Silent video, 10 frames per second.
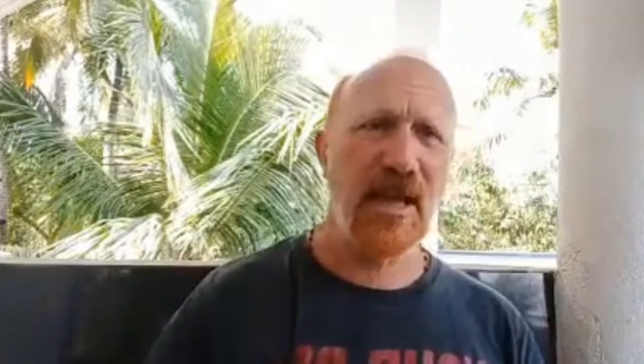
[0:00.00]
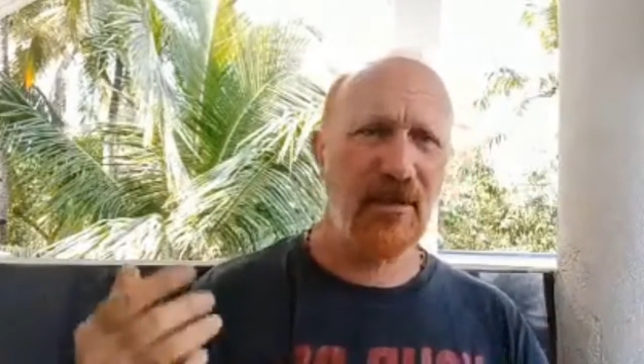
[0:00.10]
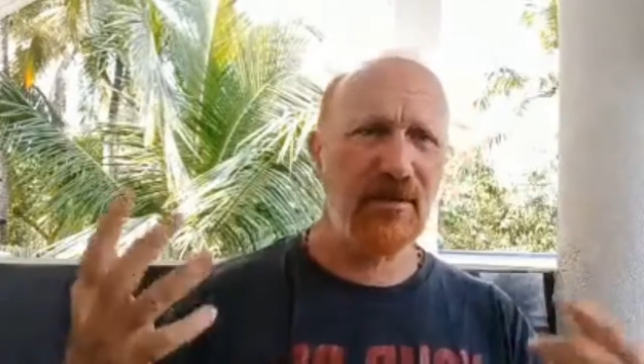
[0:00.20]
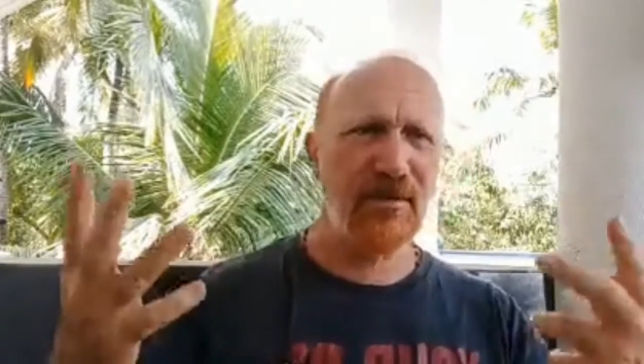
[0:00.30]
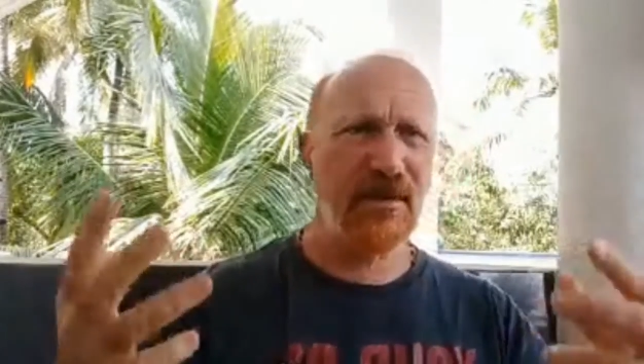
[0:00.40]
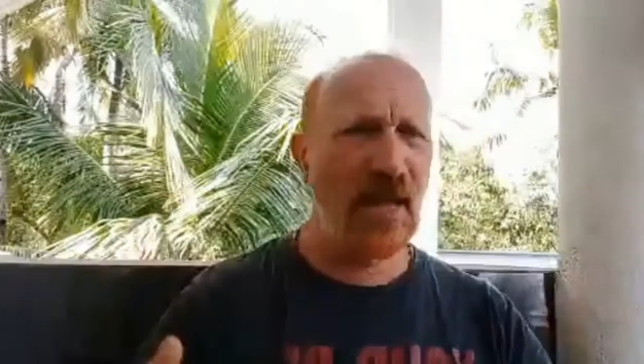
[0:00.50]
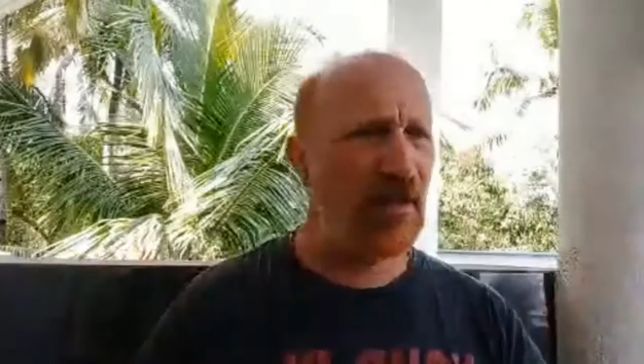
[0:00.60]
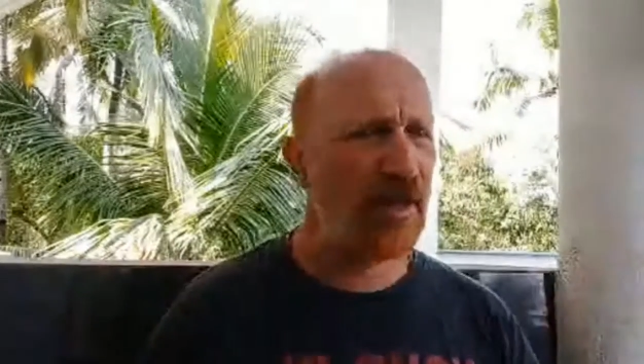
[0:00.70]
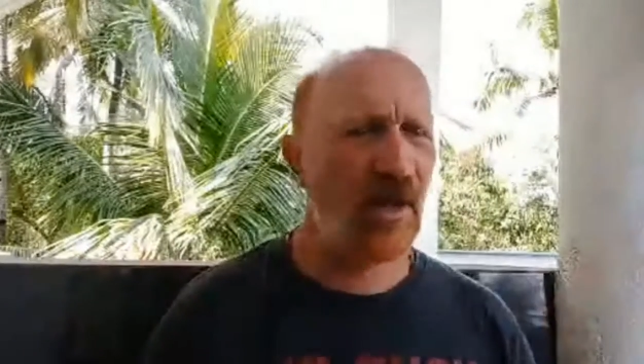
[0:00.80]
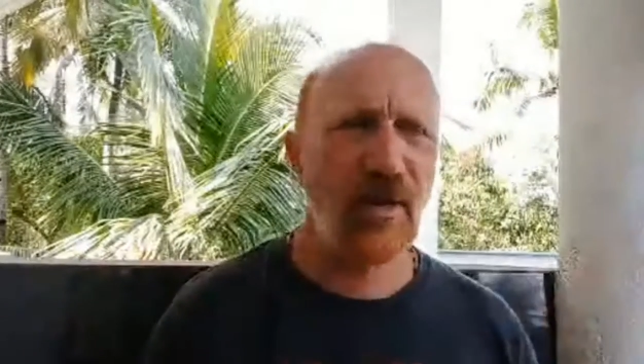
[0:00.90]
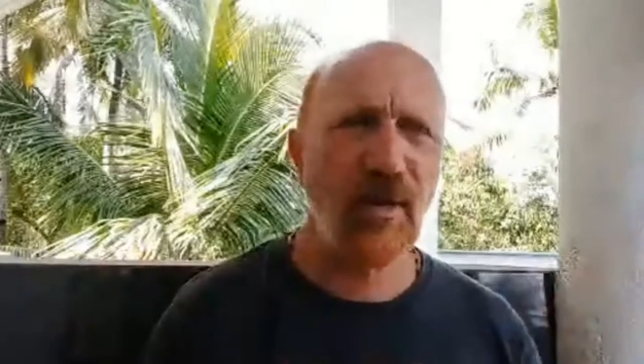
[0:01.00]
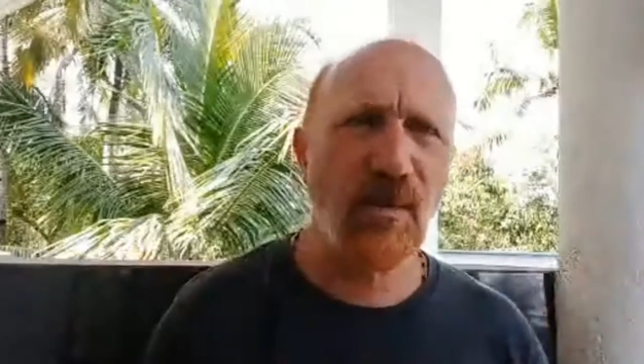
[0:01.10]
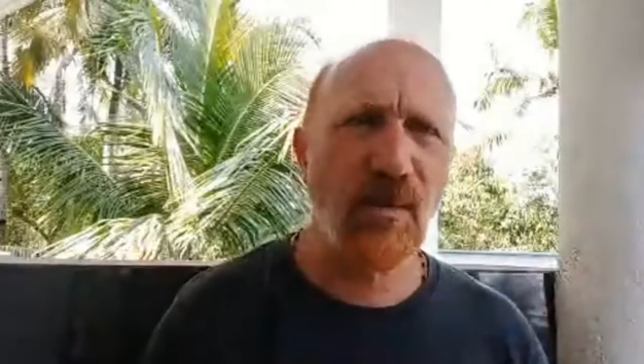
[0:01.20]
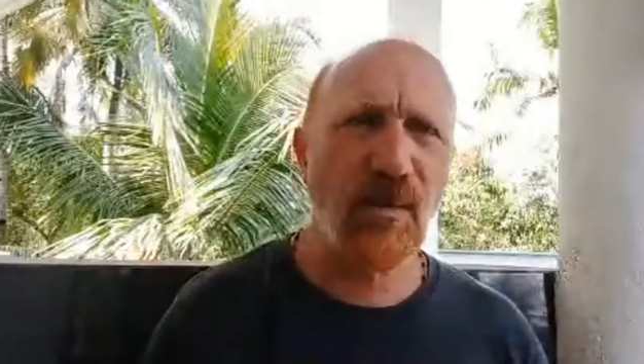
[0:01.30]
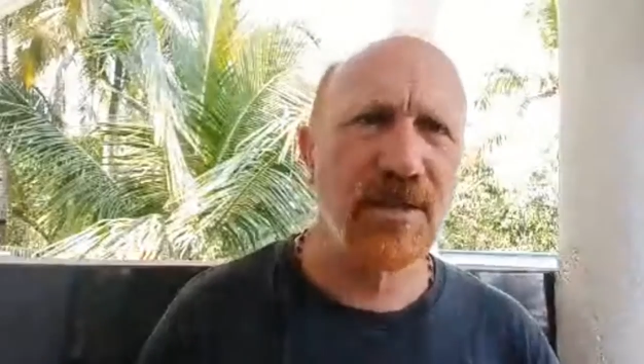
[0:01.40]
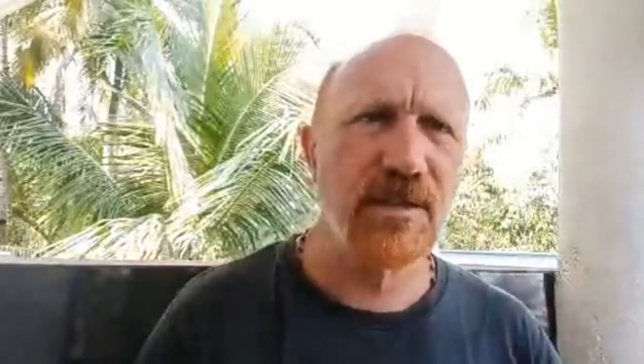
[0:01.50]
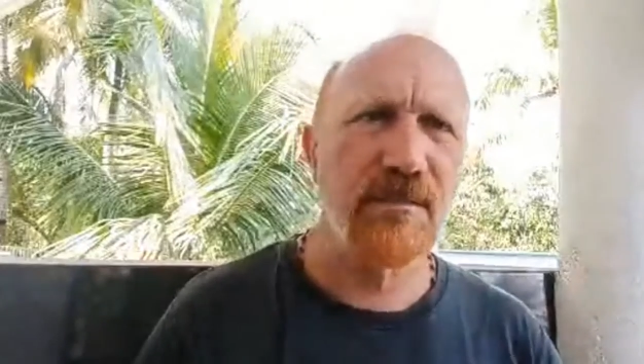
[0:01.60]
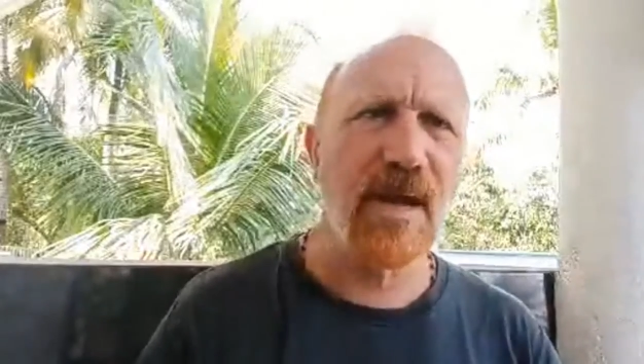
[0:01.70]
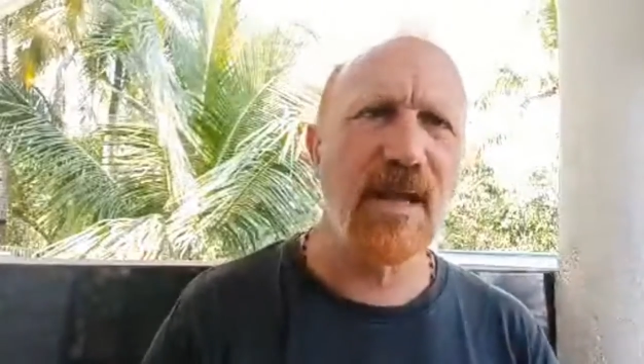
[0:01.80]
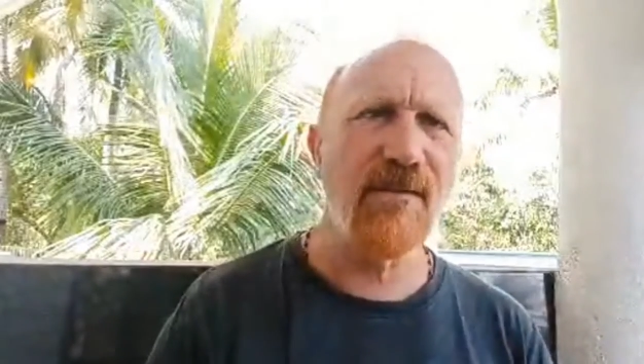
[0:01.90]
how dare you preach this
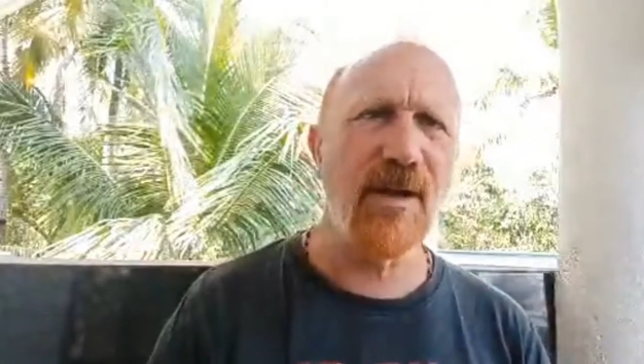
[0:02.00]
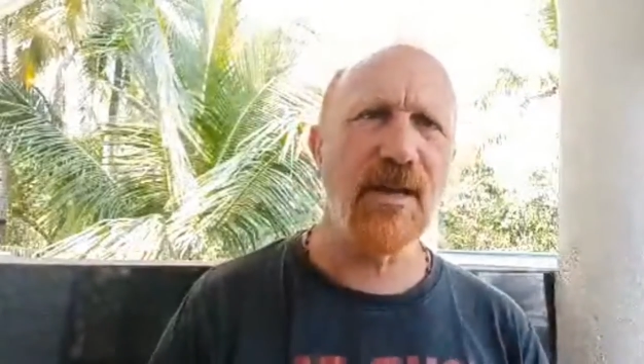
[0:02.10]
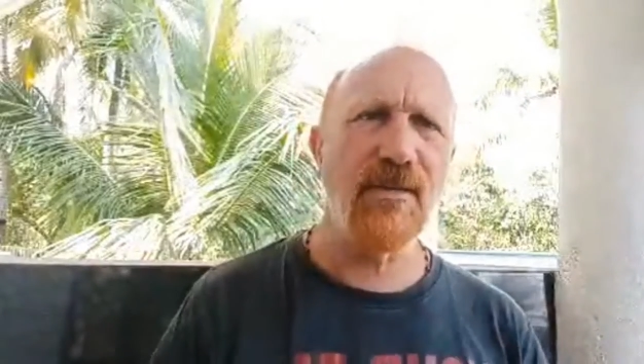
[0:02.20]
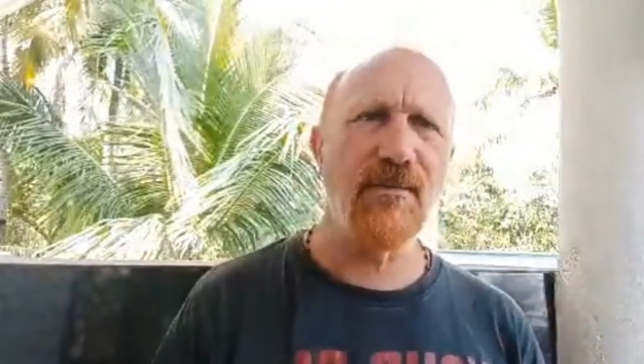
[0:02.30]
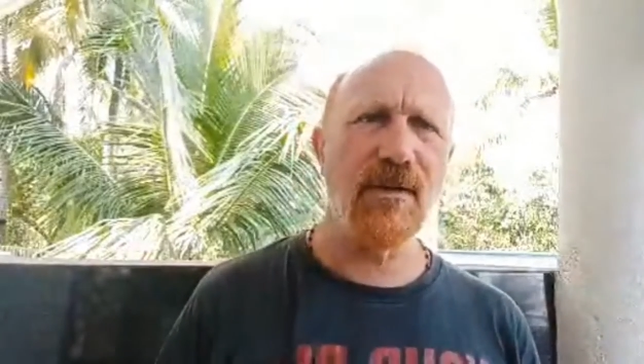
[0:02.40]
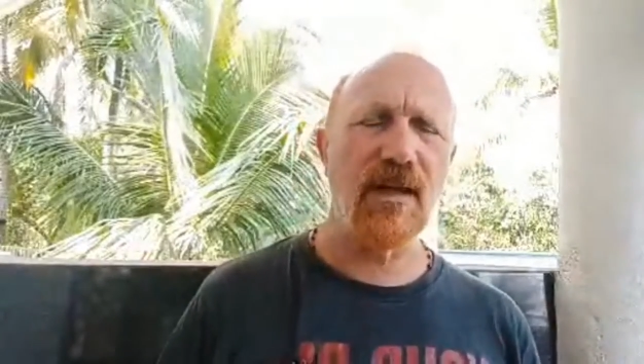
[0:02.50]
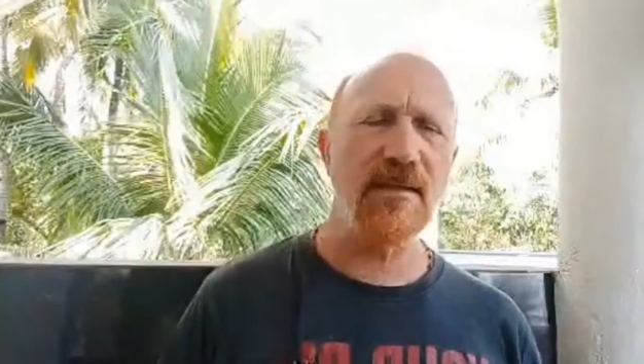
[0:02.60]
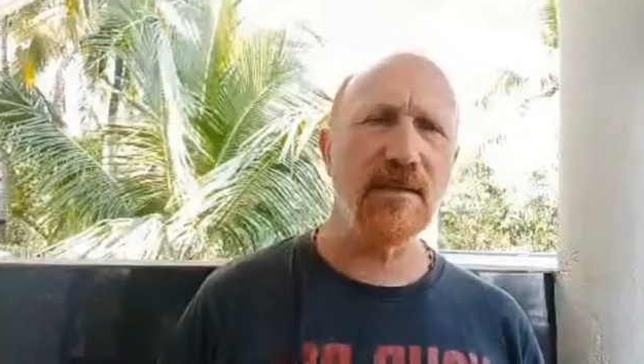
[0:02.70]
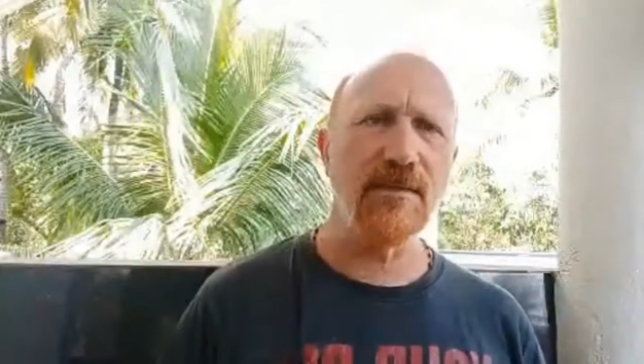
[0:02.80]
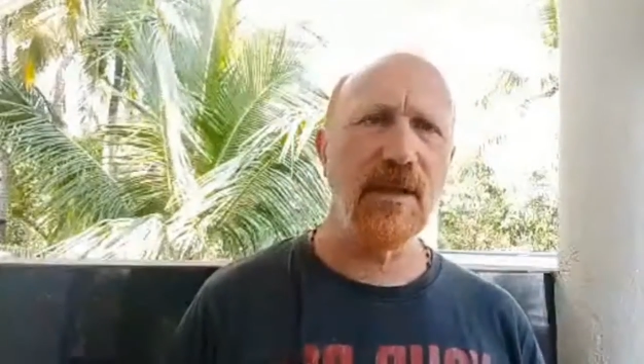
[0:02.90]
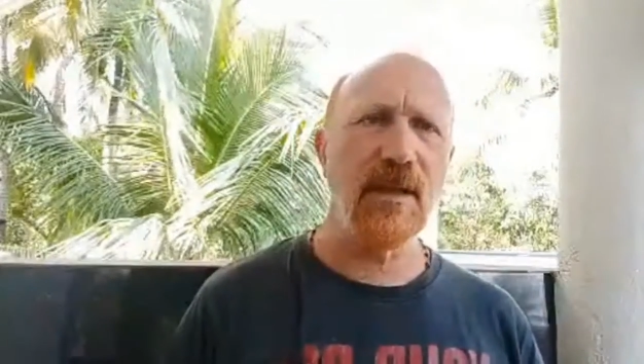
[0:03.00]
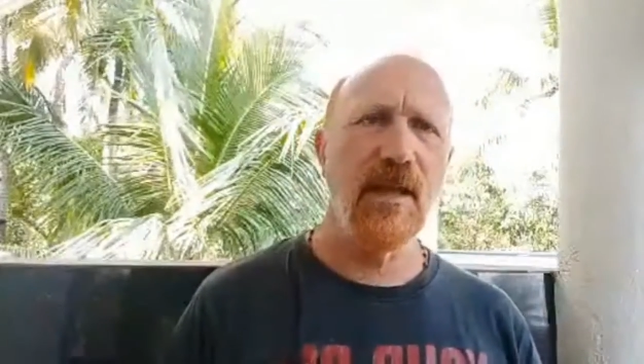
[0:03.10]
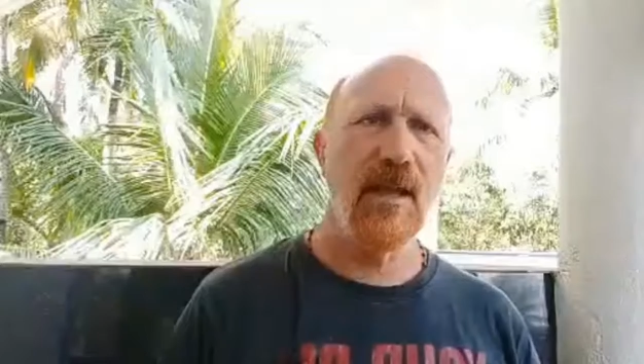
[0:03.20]
Mayavadi philosophy?